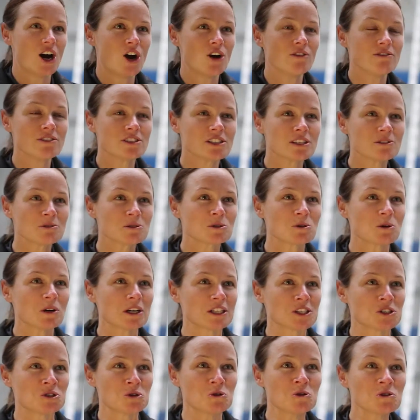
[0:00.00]
Obviously it was
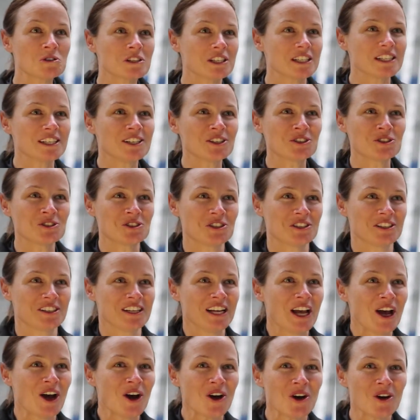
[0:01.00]
quite daunting because you'd
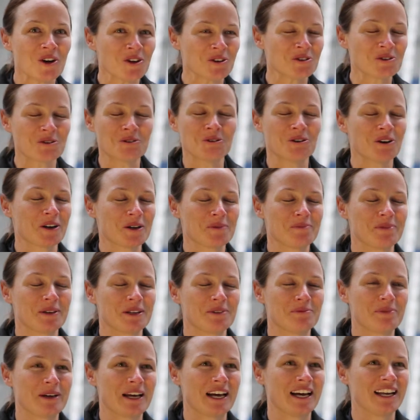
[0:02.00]
heard quite a
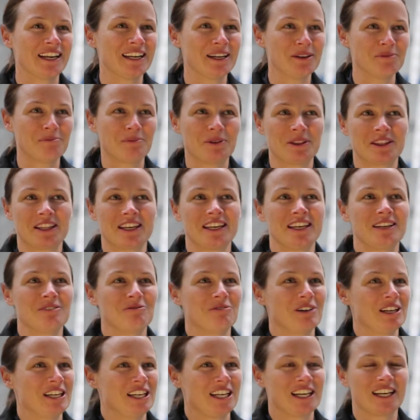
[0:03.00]
bit about it, but
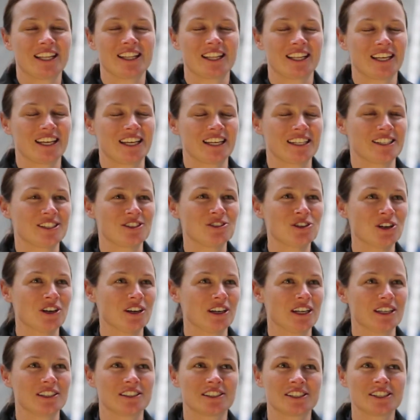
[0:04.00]
then when you get there,
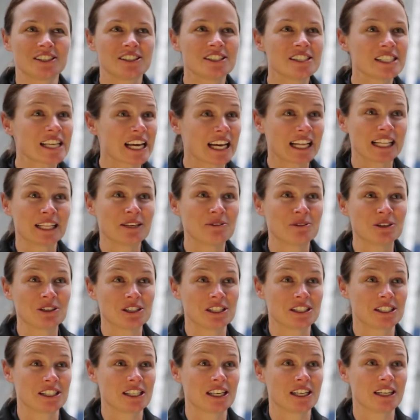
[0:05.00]
it's exactly what
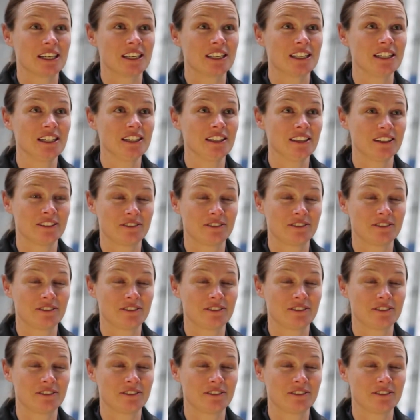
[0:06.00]
you see.